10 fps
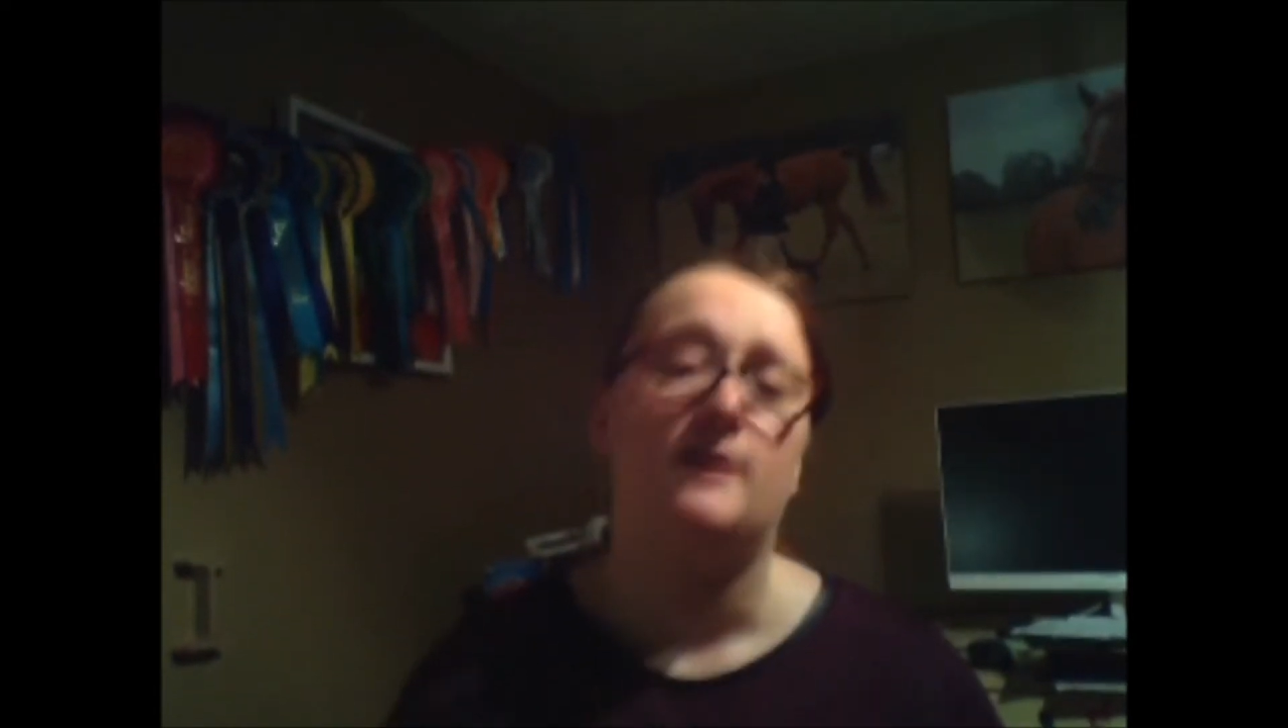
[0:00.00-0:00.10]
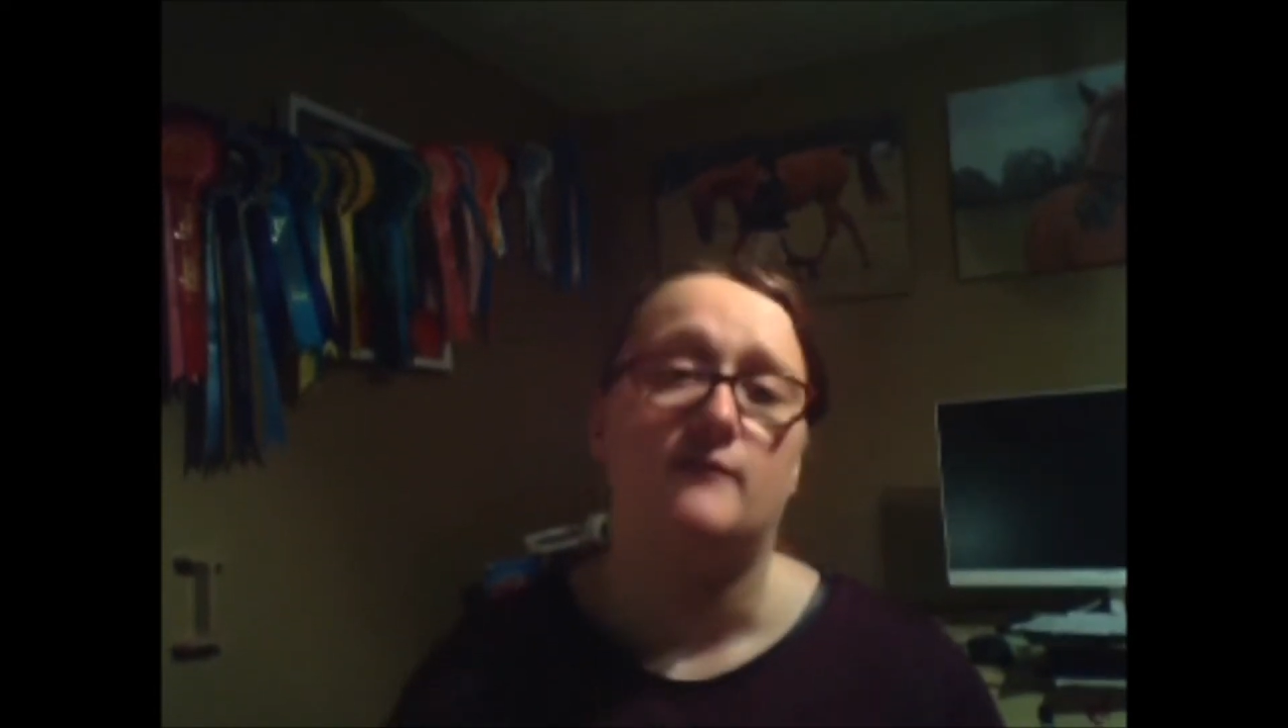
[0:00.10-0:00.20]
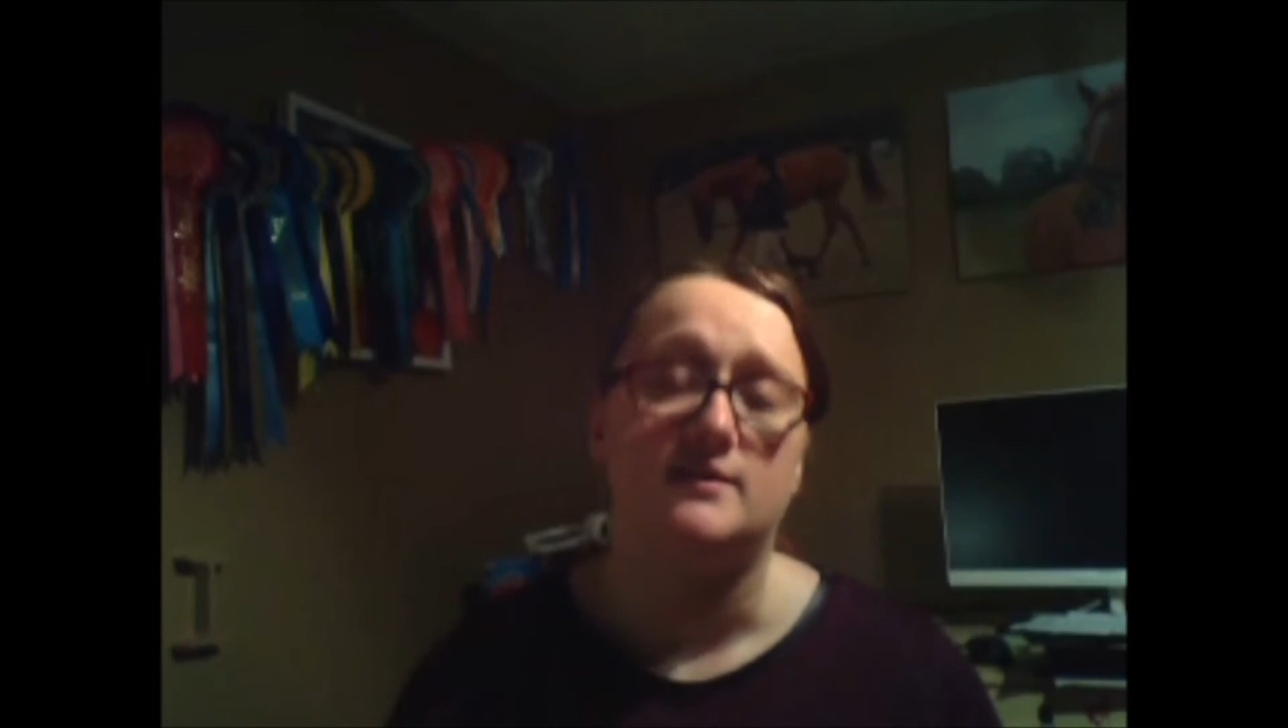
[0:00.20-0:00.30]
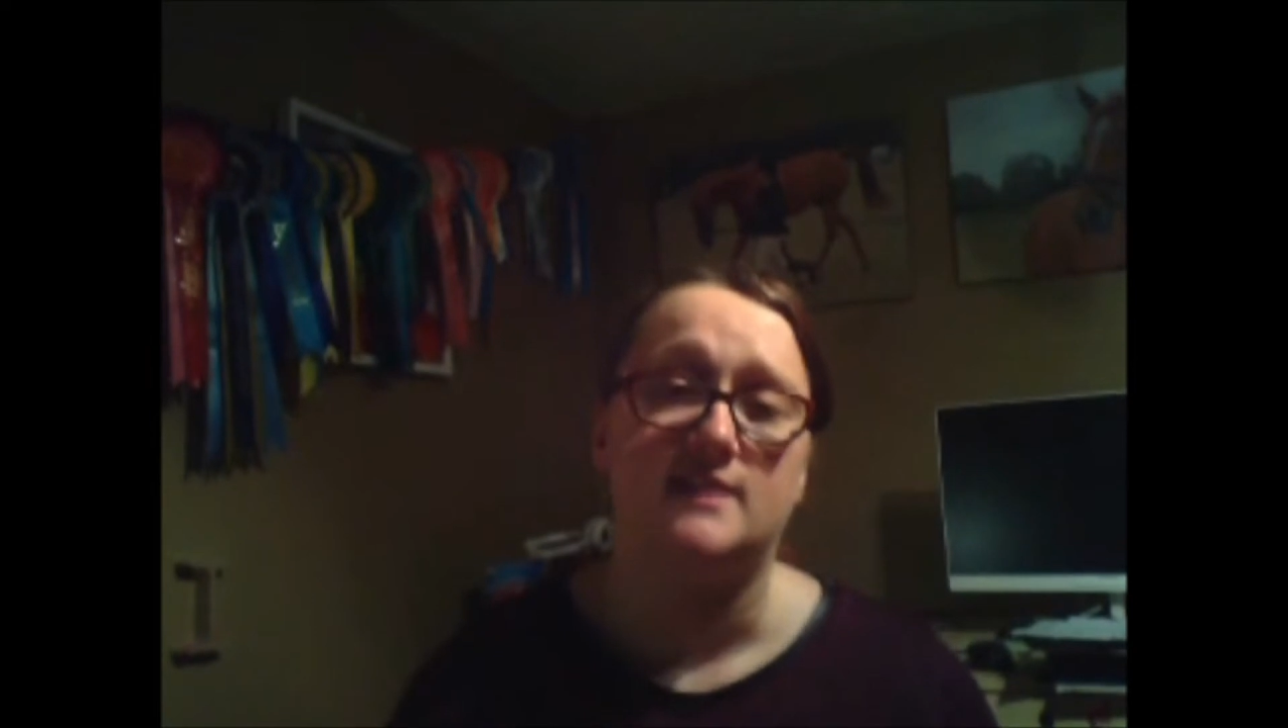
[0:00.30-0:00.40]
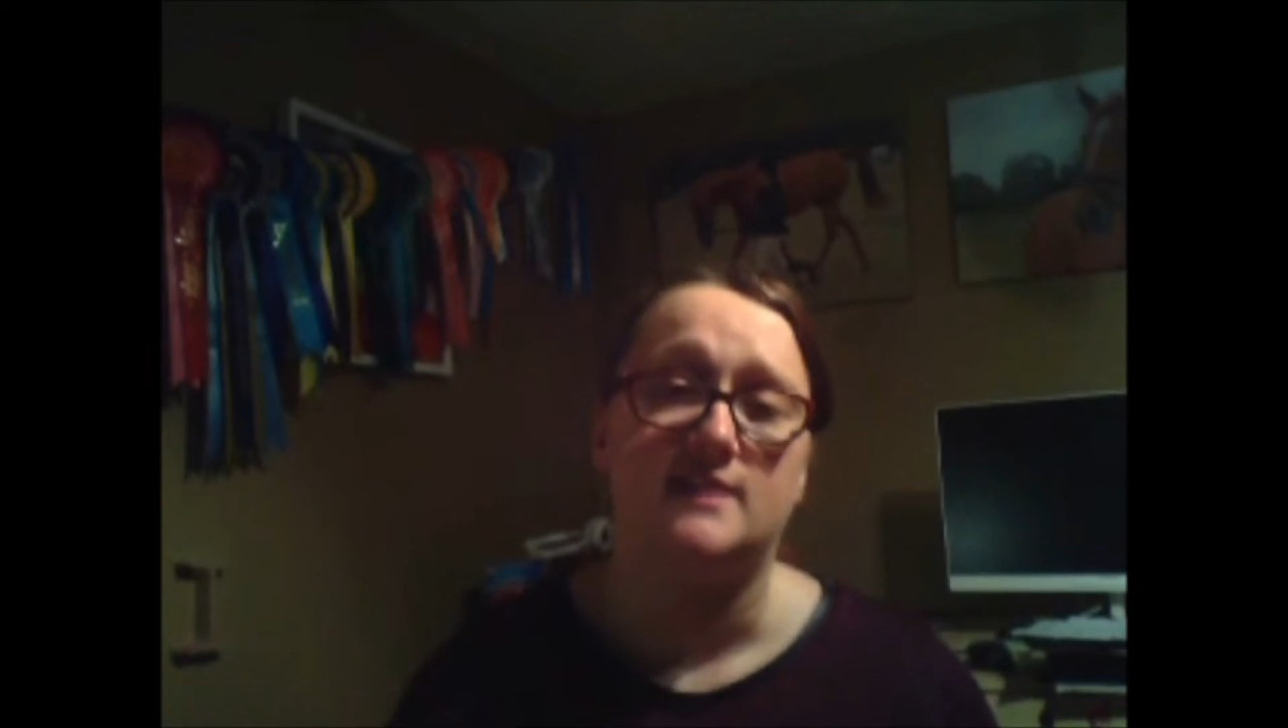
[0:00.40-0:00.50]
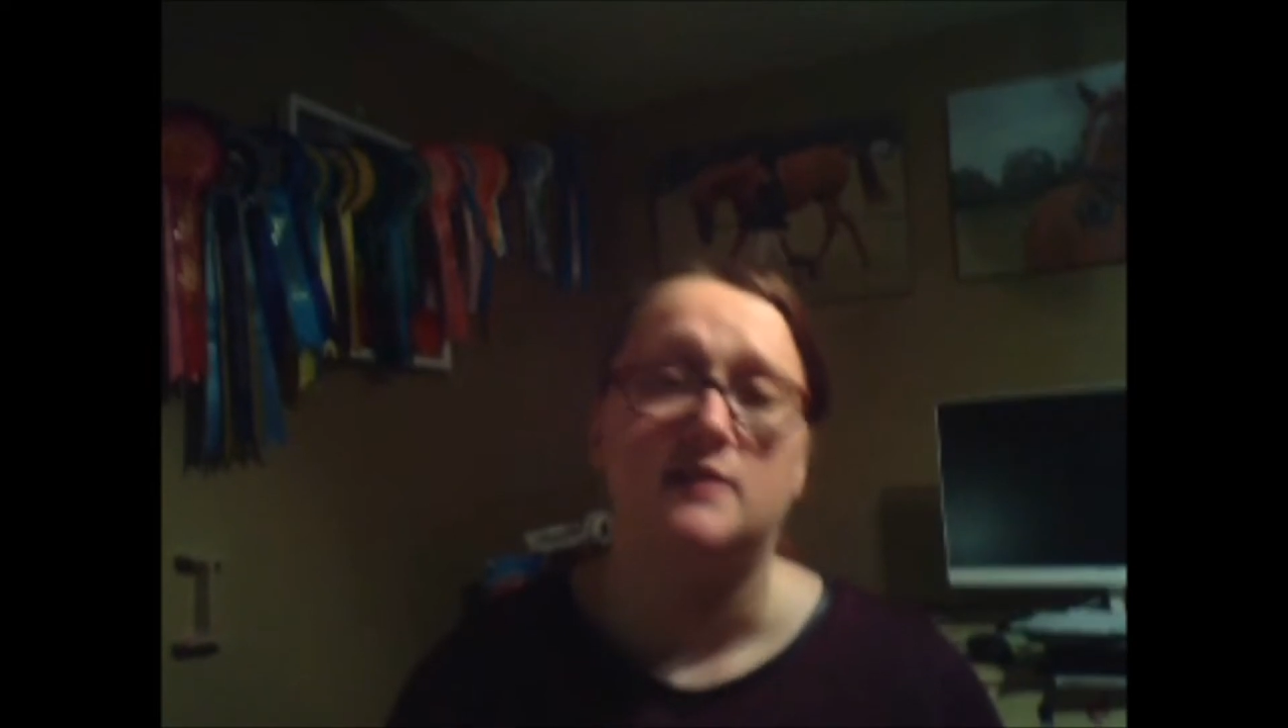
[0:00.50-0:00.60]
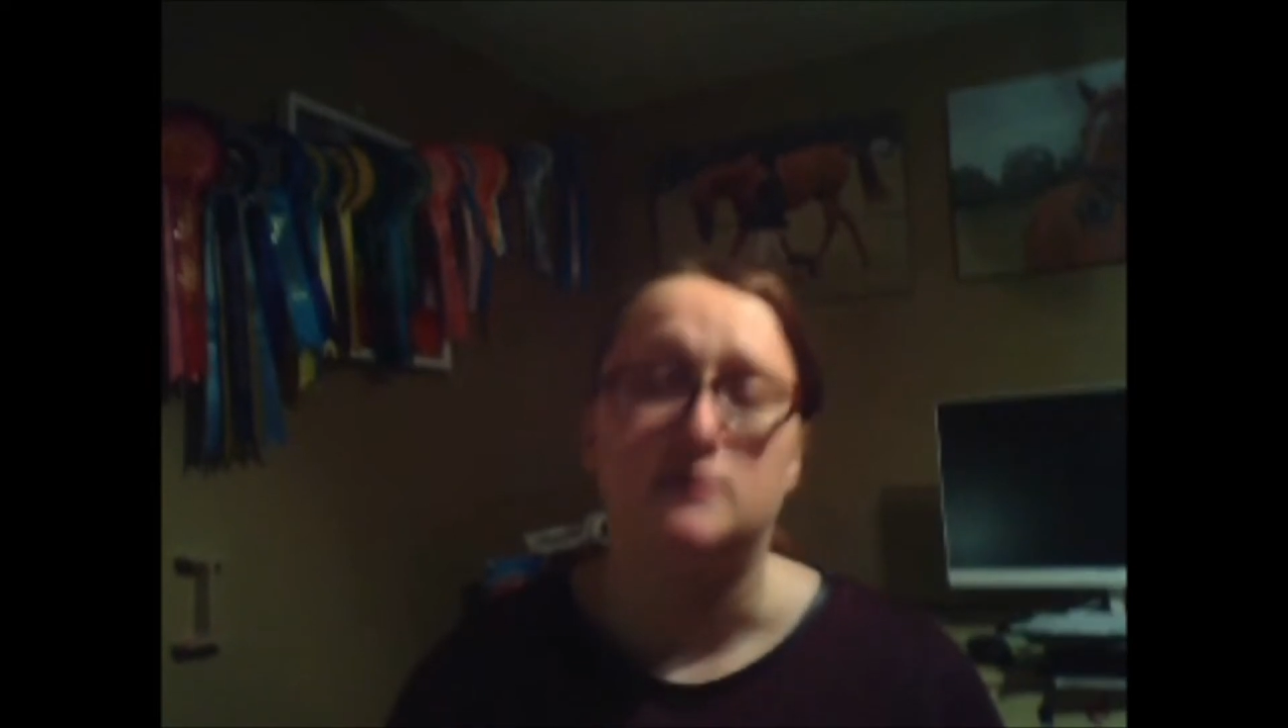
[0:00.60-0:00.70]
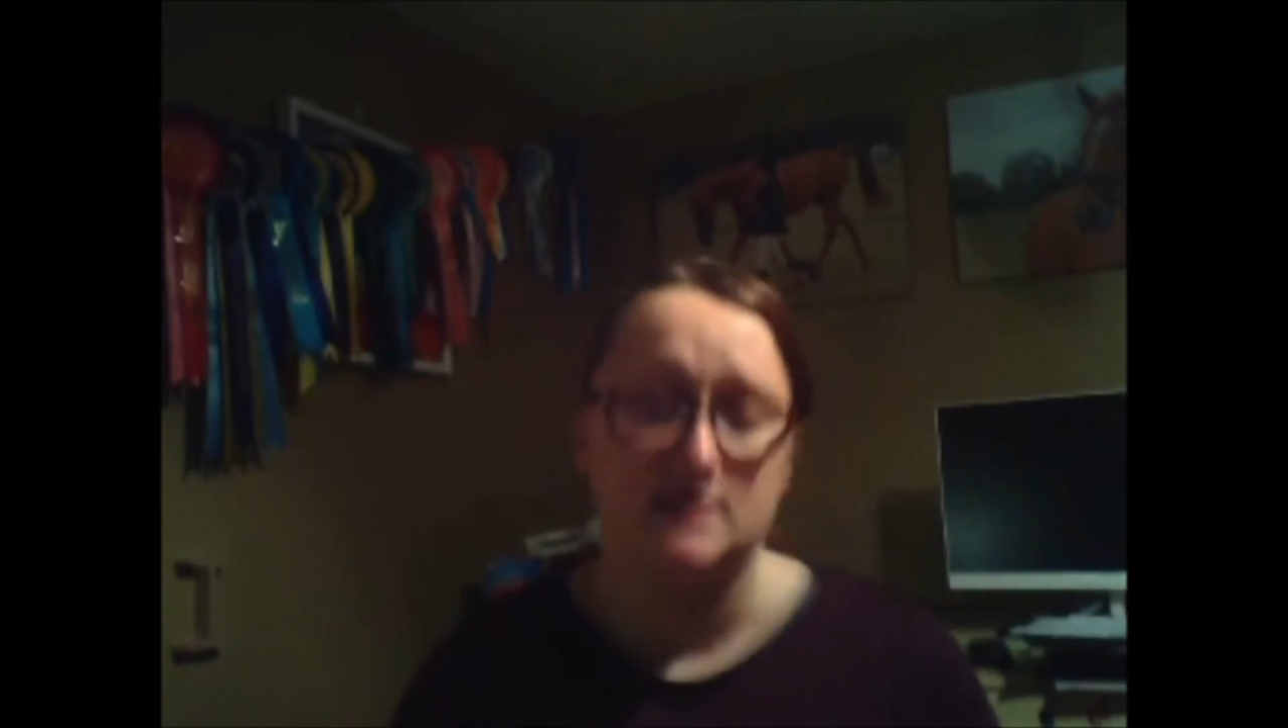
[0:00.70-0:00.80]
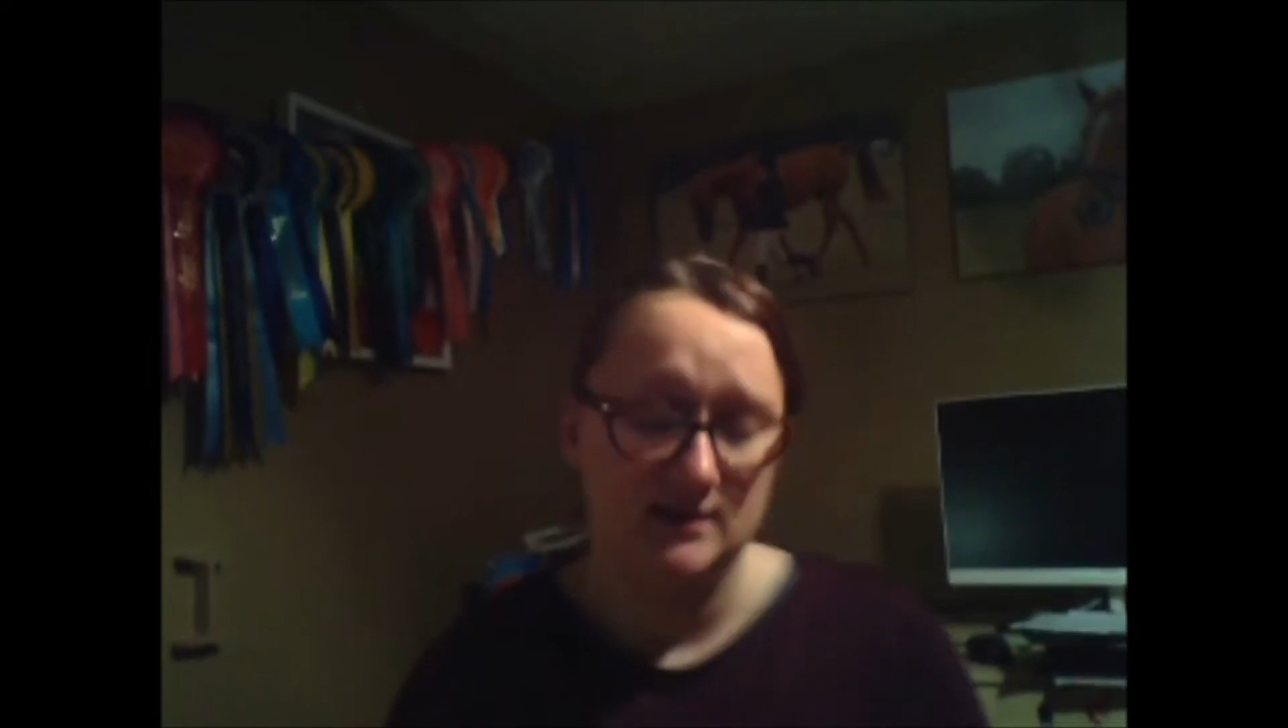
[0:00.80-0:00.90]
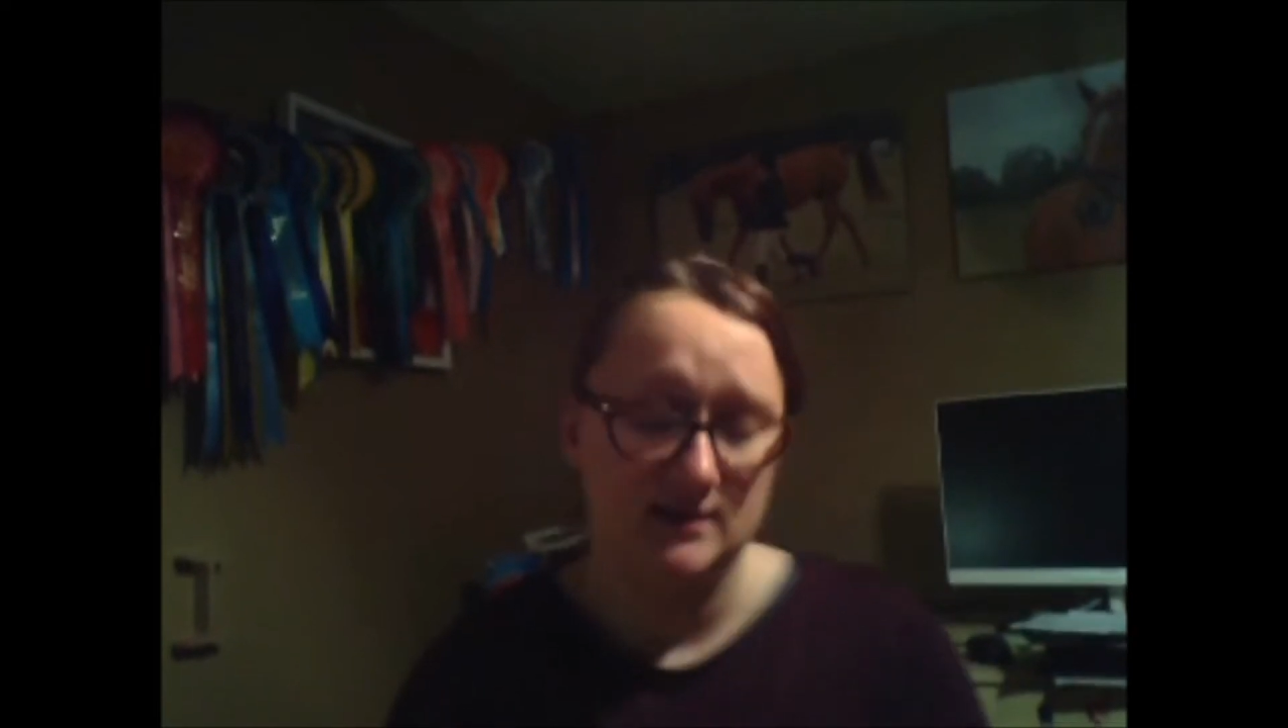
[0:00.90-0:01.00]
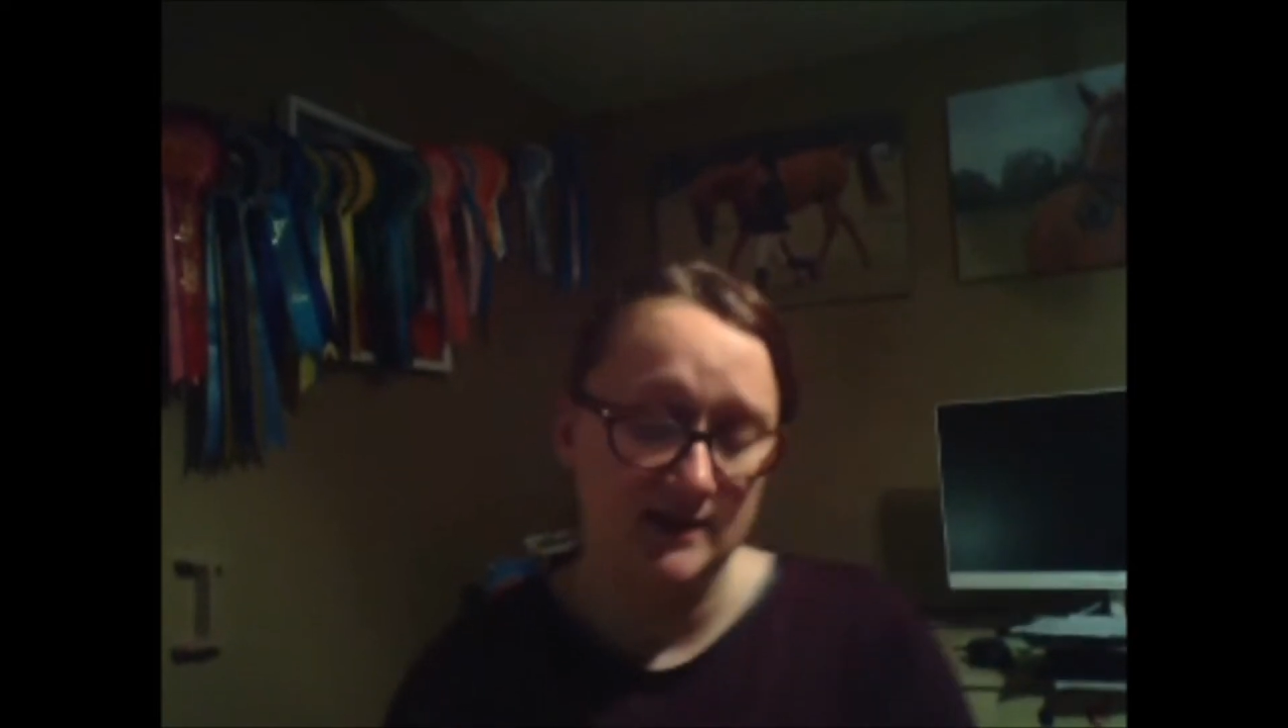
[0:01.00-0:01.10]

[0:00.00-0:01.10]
of our skills.